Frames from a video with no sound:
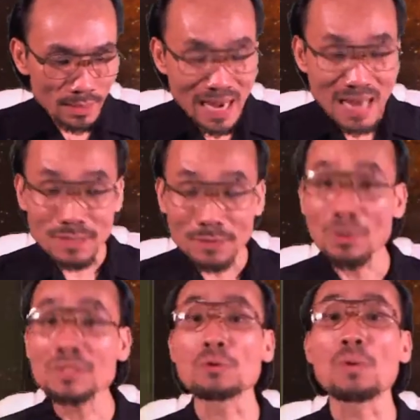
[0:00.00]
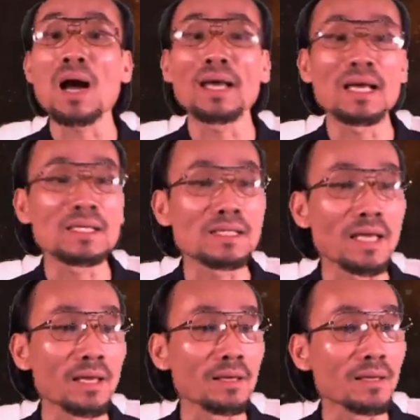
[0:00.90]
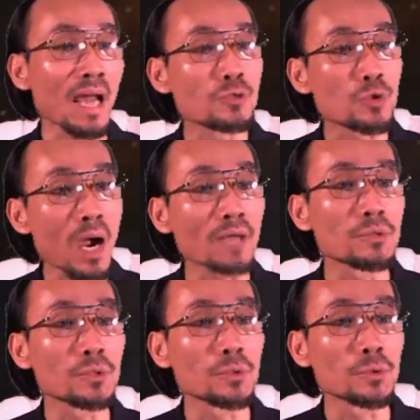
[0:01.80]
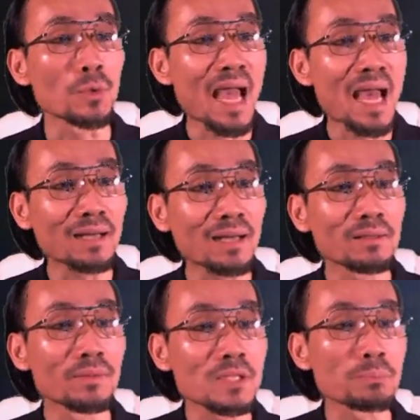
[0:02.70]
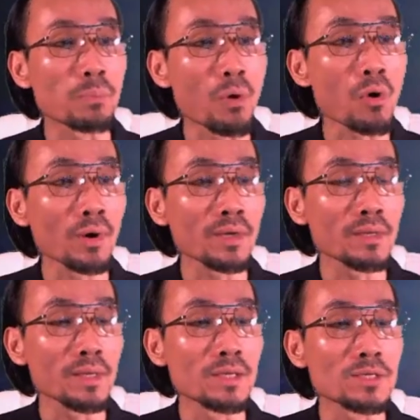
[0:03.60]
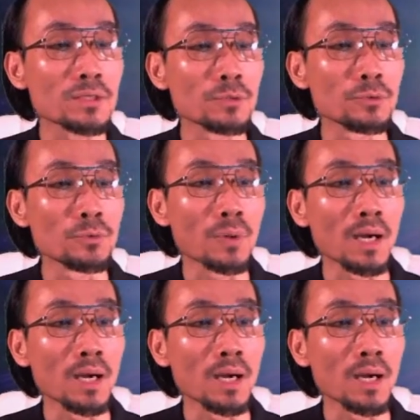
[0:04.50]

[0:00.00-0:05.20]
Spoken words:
that's the reason why I say I try to add this point into